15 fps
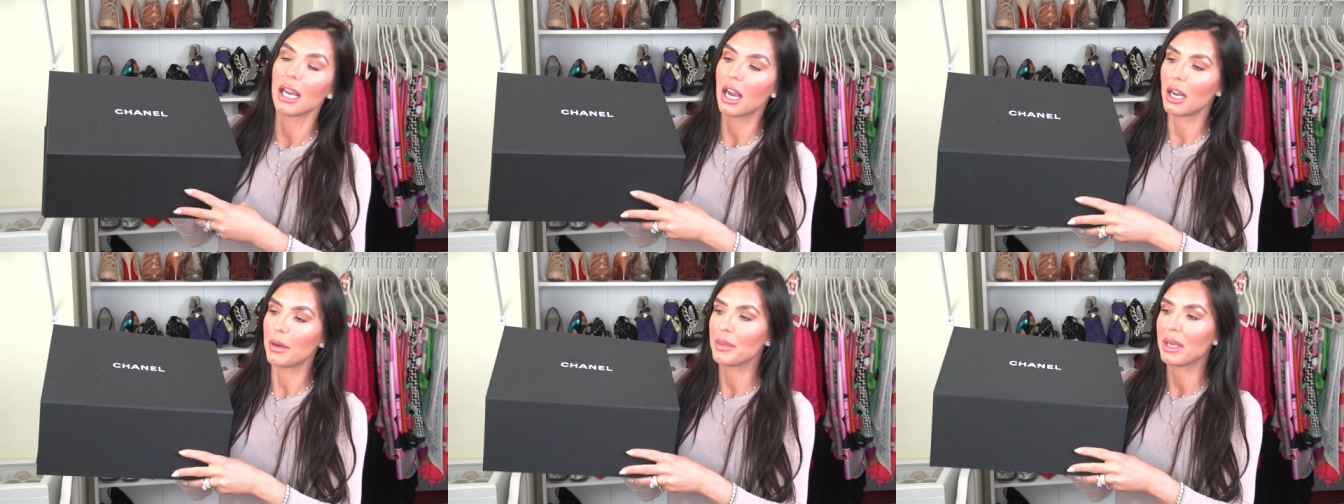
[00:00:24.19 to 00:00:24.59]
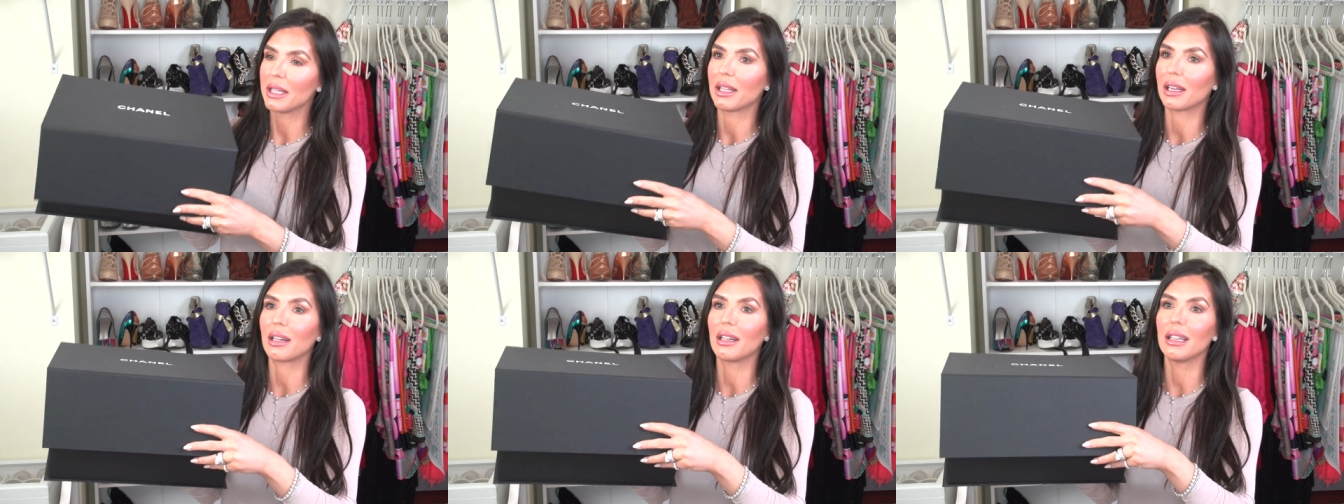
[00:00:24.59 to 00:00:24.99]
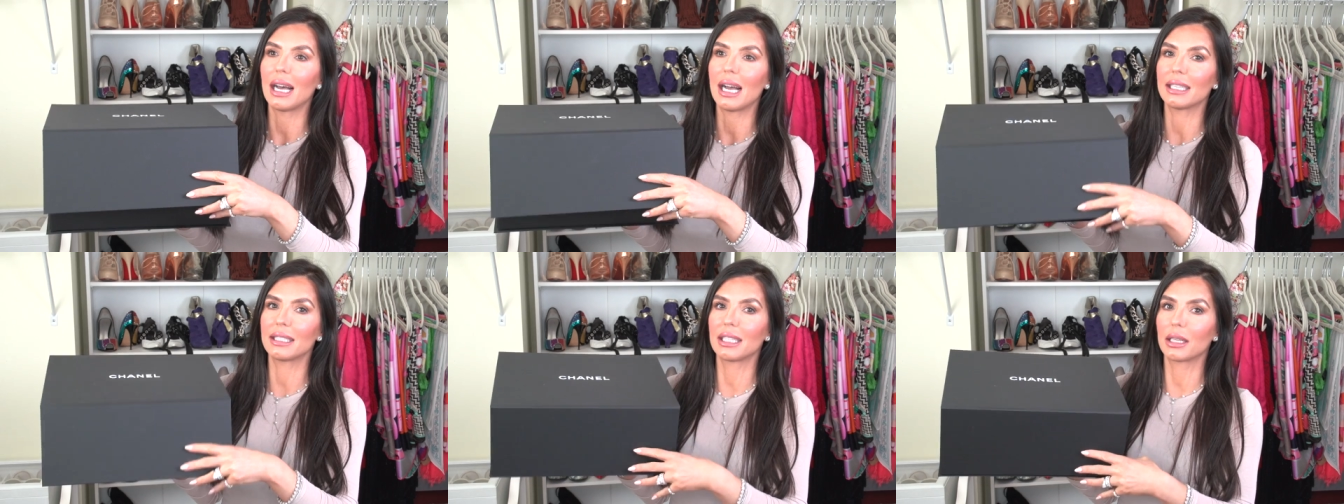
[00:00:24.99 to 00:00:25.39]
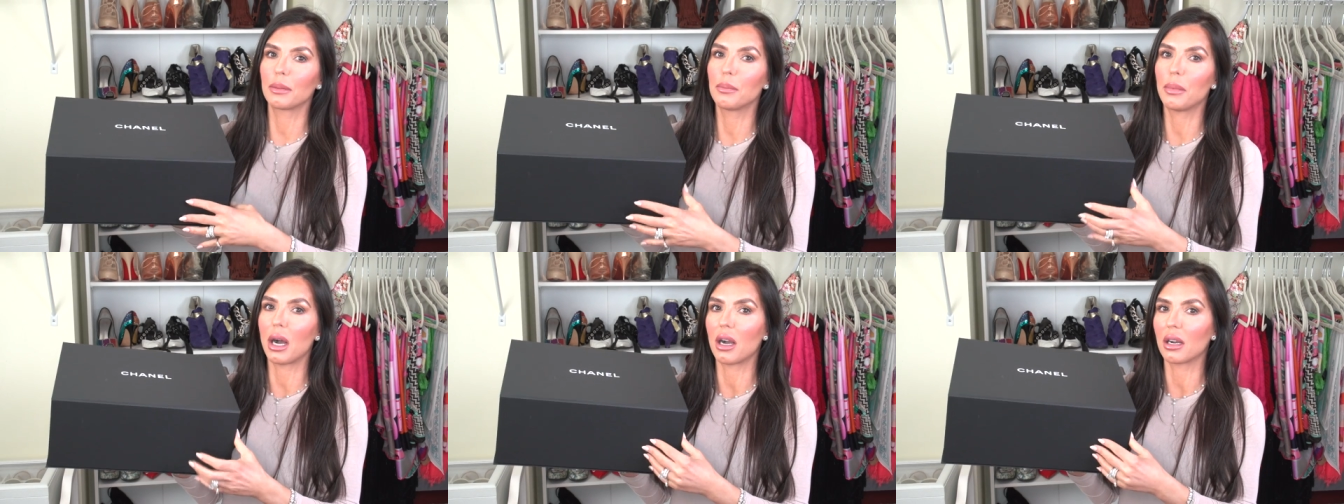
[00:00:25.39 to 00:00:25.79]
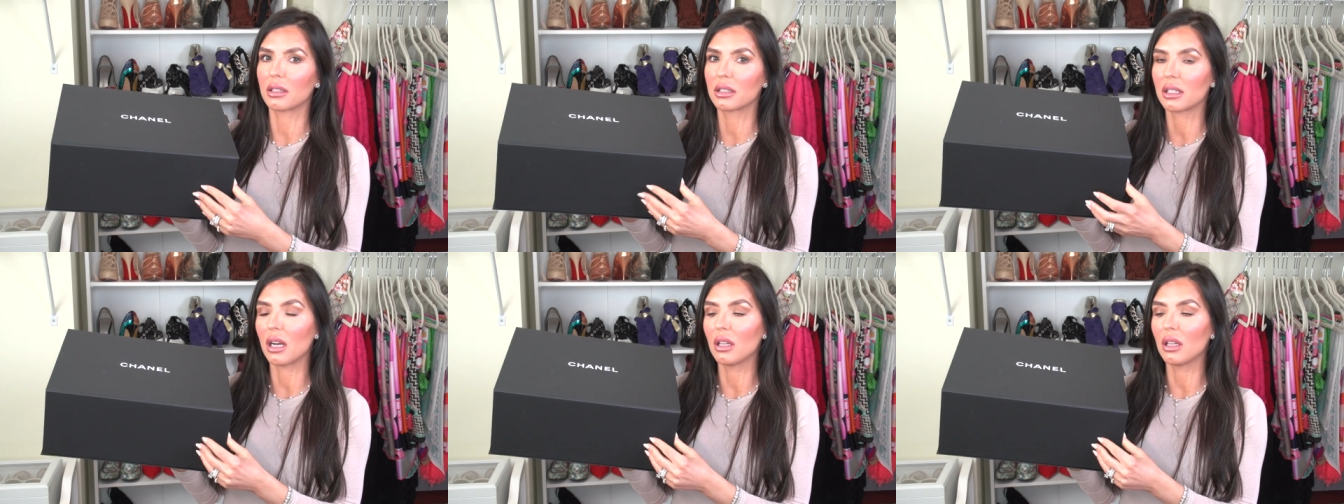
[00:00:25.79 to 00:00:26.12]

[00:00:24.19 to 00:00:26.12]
come in the classic box.